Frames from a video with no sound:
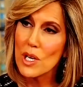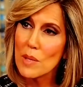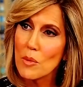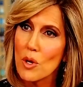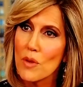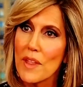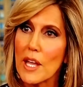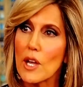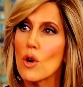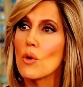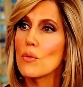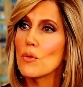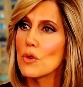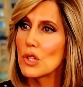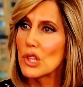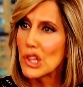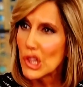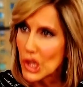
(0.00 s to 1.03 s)
him, or they
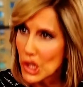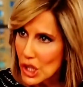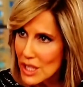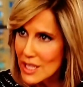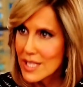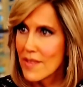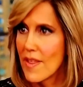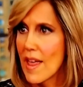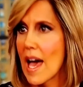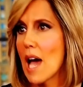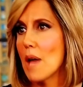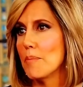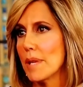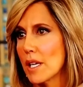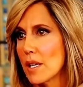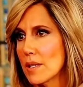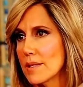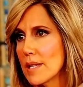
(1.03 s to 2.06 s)
overlooked that
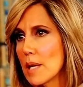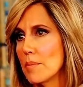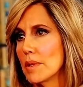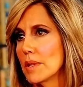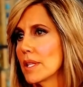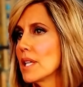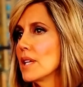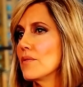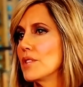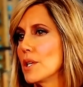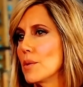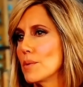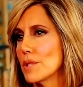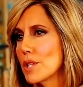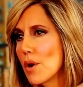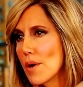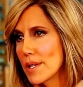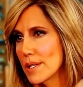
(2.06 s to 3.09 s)
because they believed he was
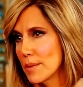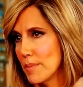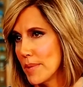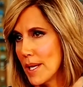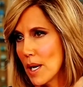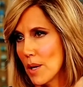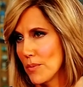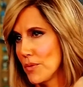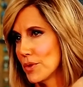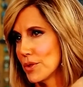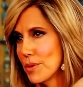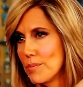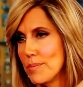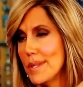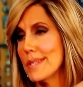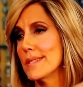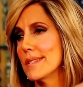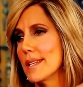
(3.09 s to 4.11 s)
going to be helpful to
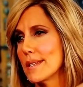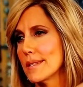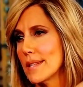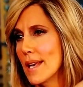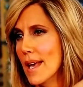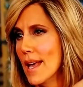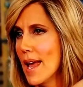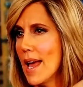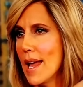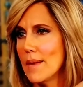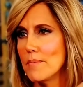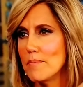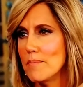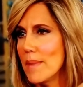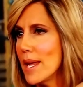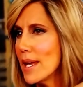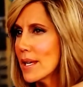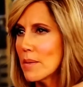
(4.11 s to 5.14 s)
business and
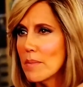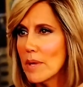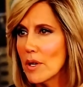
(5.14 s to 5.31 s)
make...